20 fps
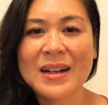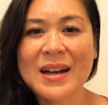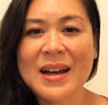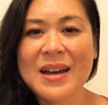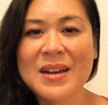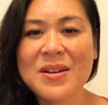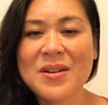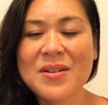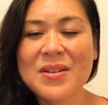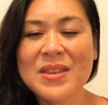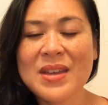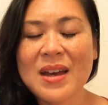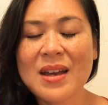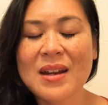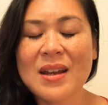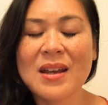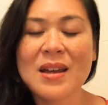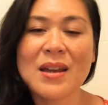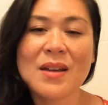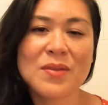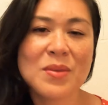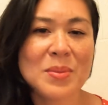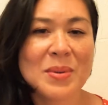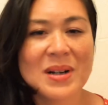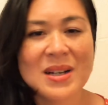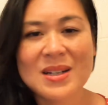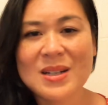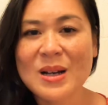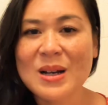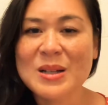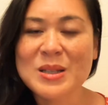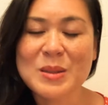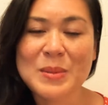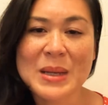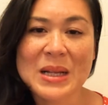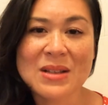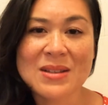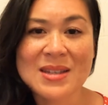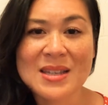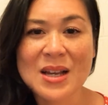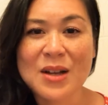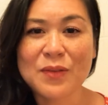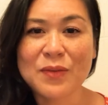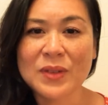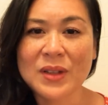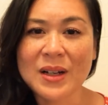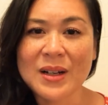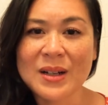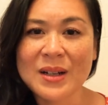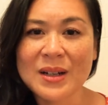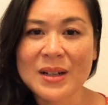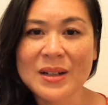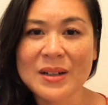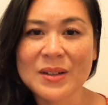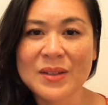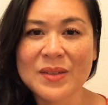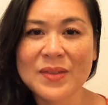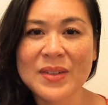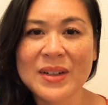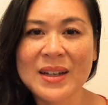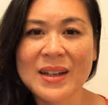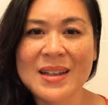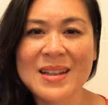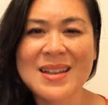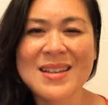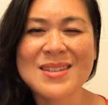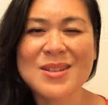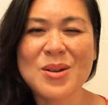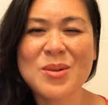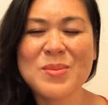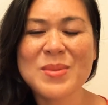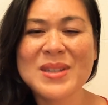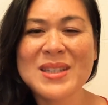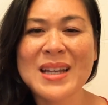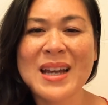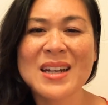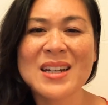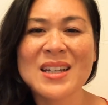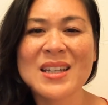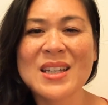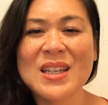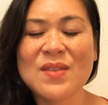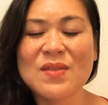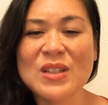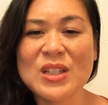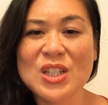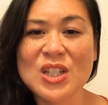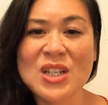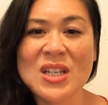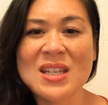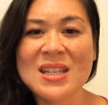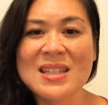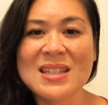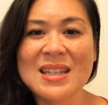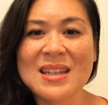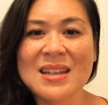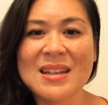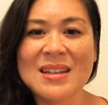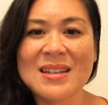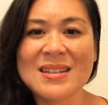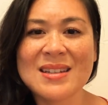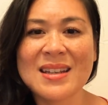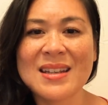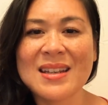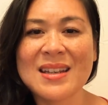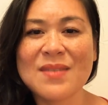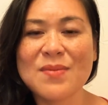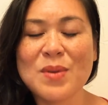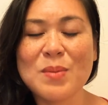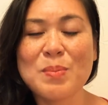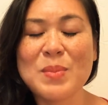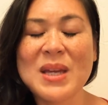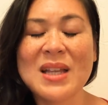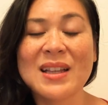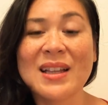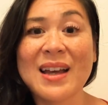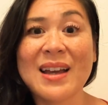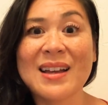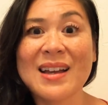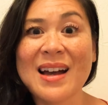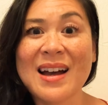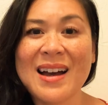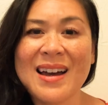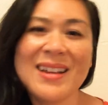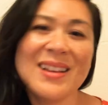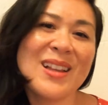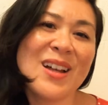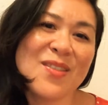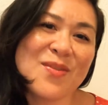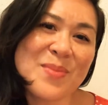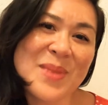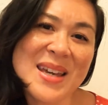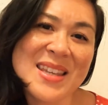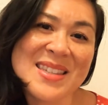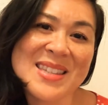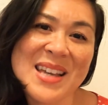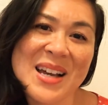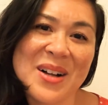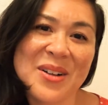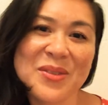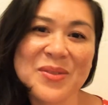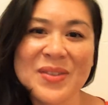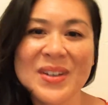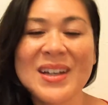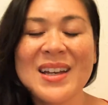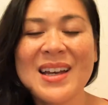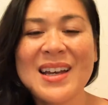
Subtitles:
I know that everybody talks about self love, and it's almost kind of even cheesy to even be like, I love myself.